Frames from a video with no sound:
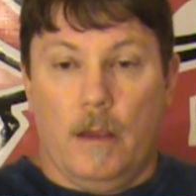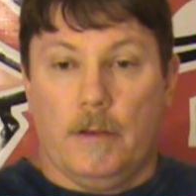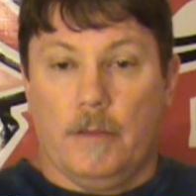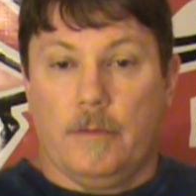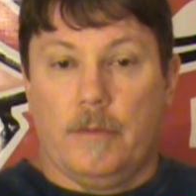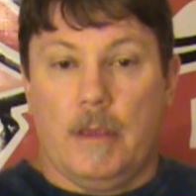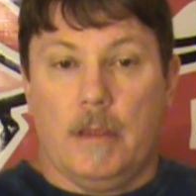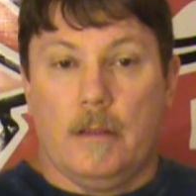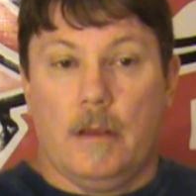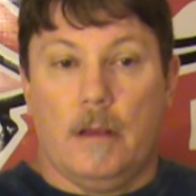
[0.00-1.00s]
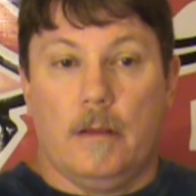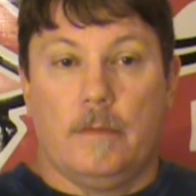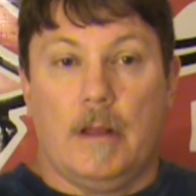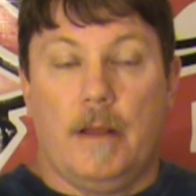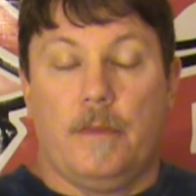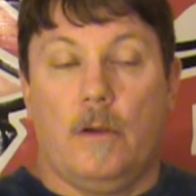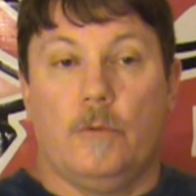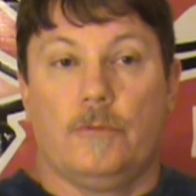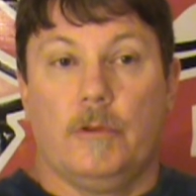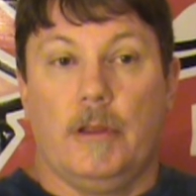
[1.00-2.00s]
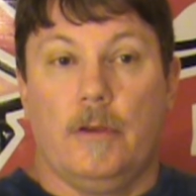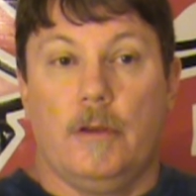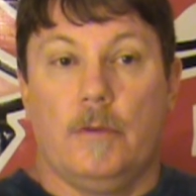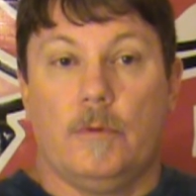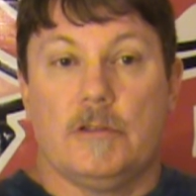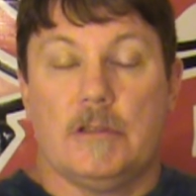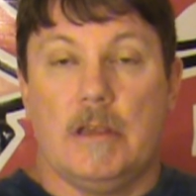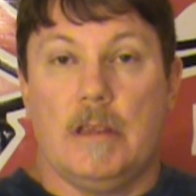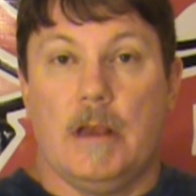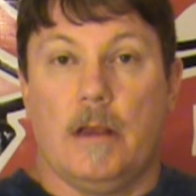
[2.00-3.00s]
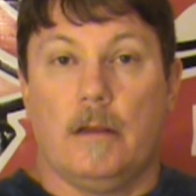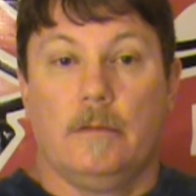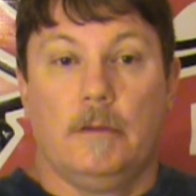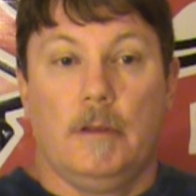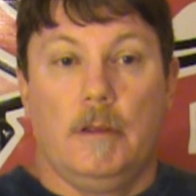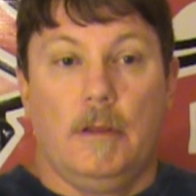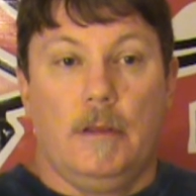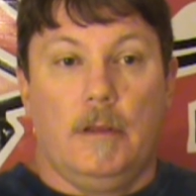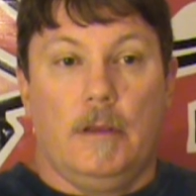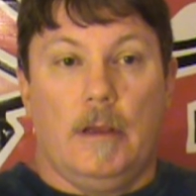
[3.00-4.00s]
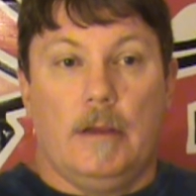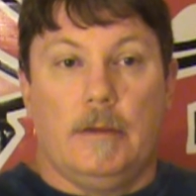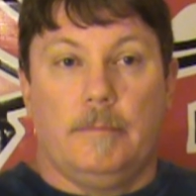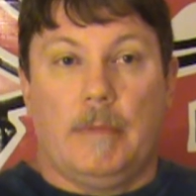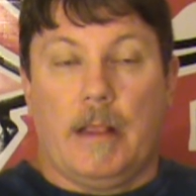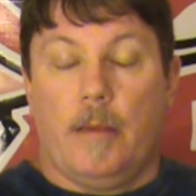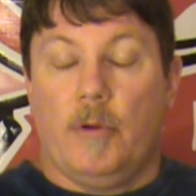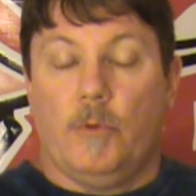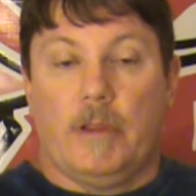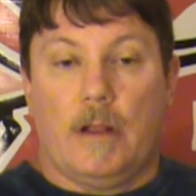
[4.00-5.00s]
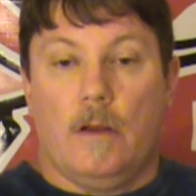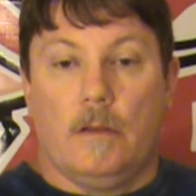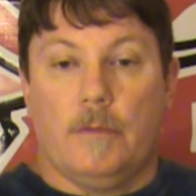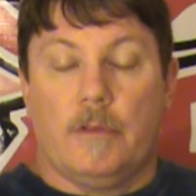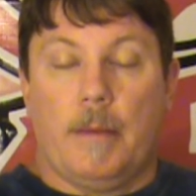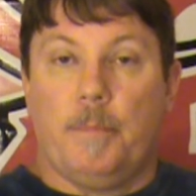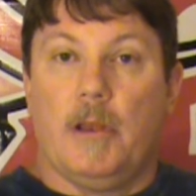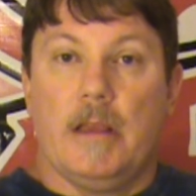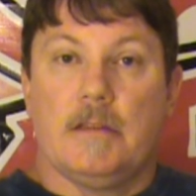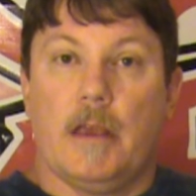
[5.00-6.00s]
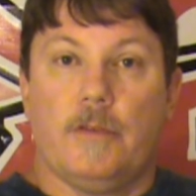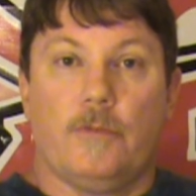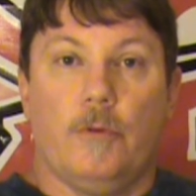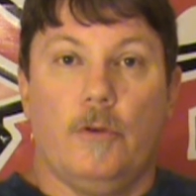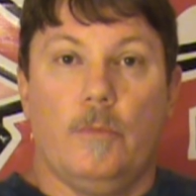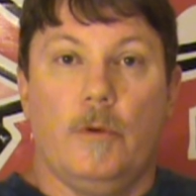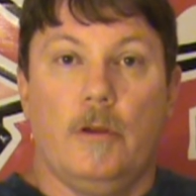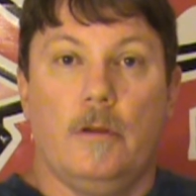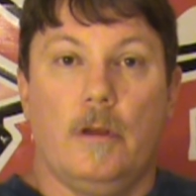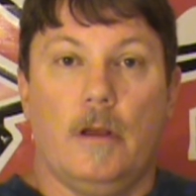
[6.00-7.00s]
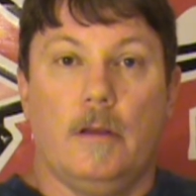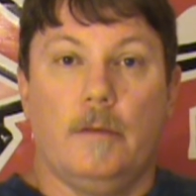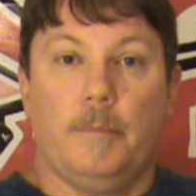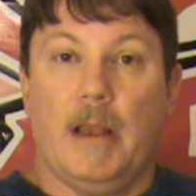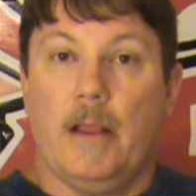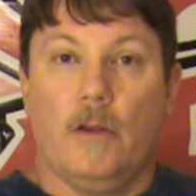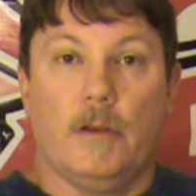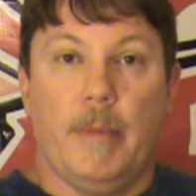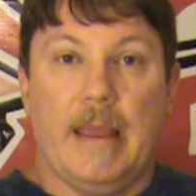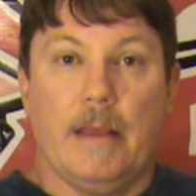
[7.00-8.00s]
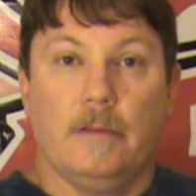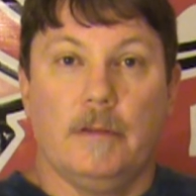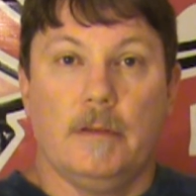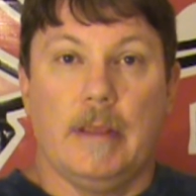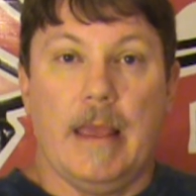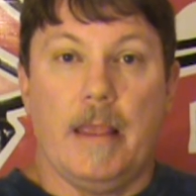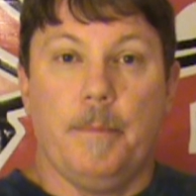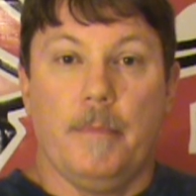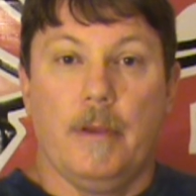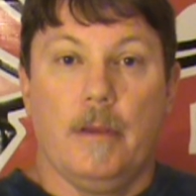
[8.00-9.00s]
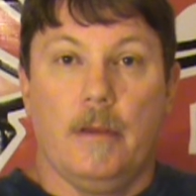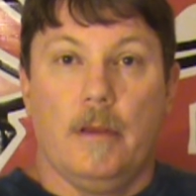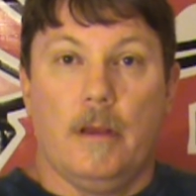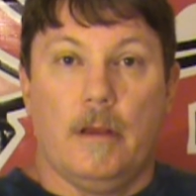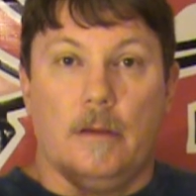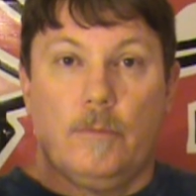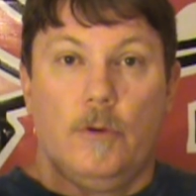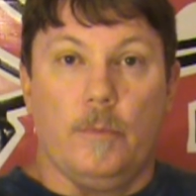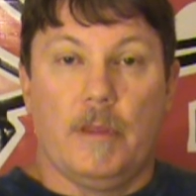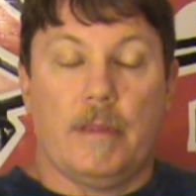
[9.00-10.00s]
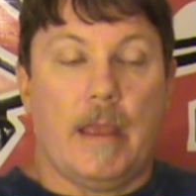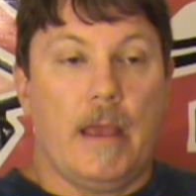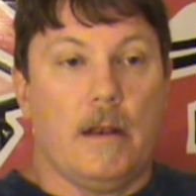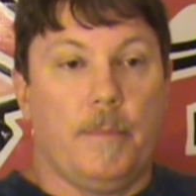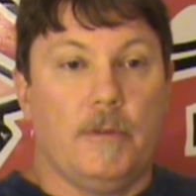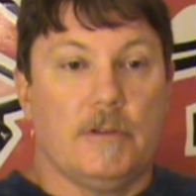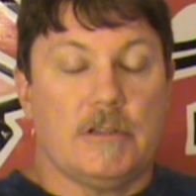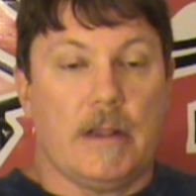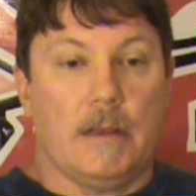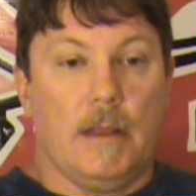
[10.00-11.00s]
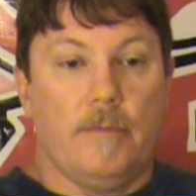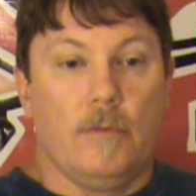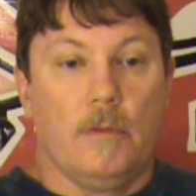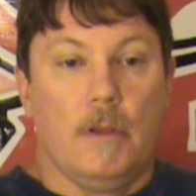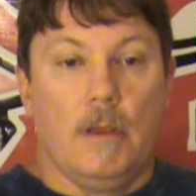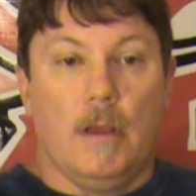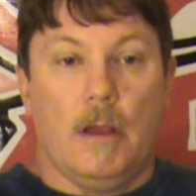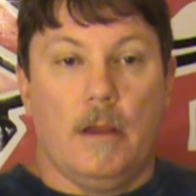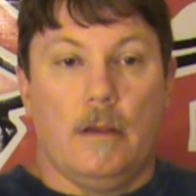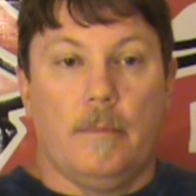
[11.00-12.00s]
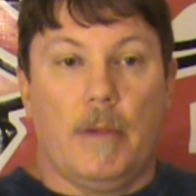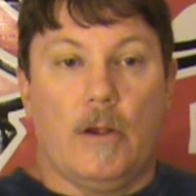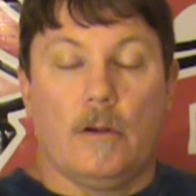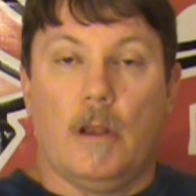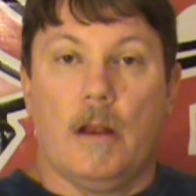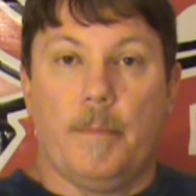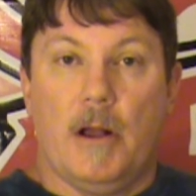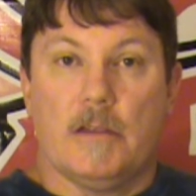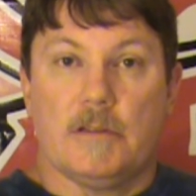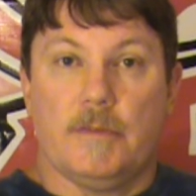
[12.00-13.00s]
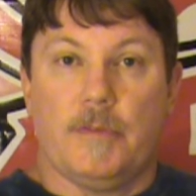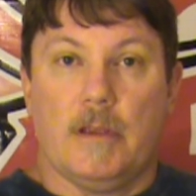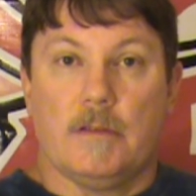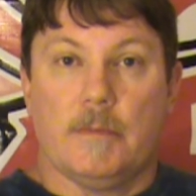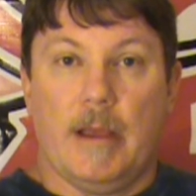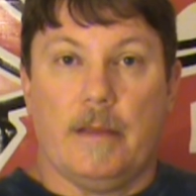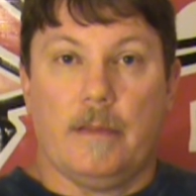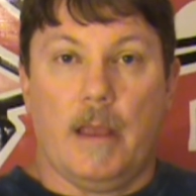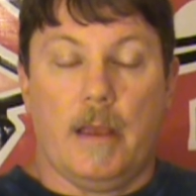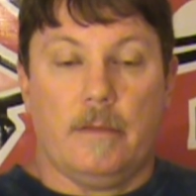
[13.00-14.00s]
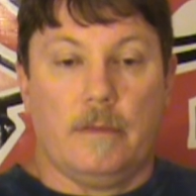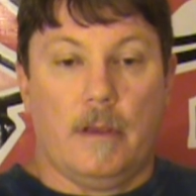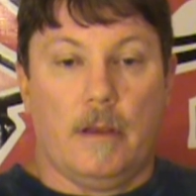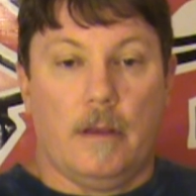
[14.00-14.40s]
Another thing that I thought was really good was the I can't remember what they called it. It was that playtest room, play on demand game room that they had up on the second level. I heard a lot of positive things about that.